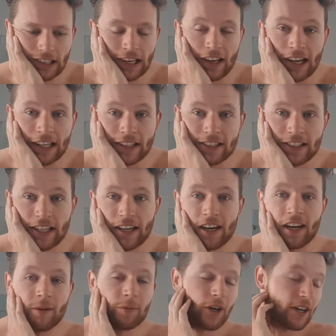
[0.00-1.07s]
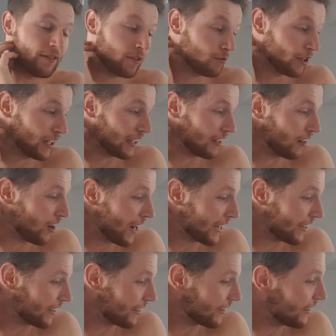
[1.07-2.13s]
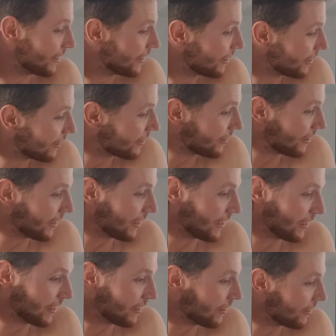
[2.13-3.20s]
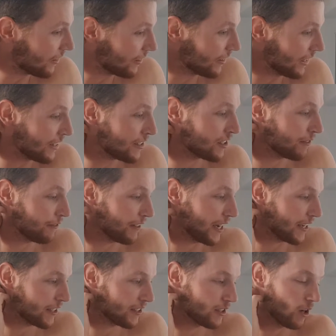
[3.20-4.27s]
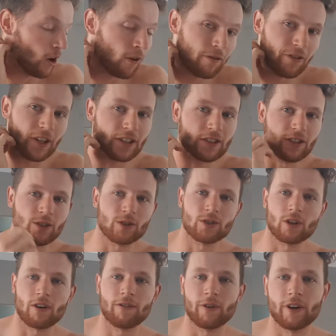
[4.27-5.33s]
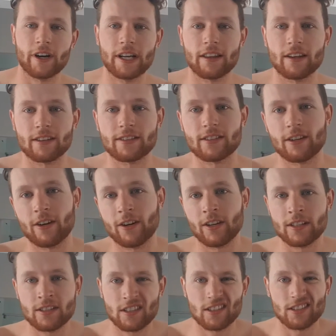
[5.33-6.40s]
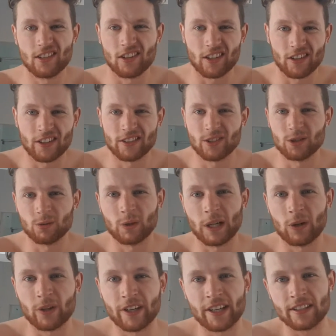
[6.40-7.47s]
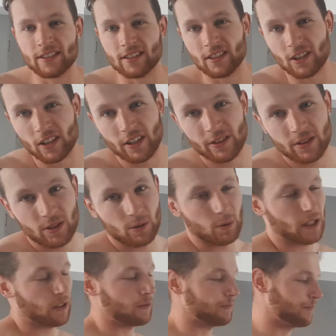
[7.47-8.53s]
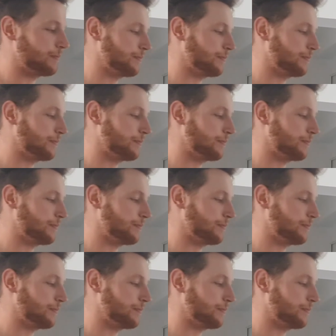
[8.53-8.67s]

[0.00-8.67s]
And like I said, I, am not even really liking the interface of this new software either, so it's just not going too well, guys. It's not going too well.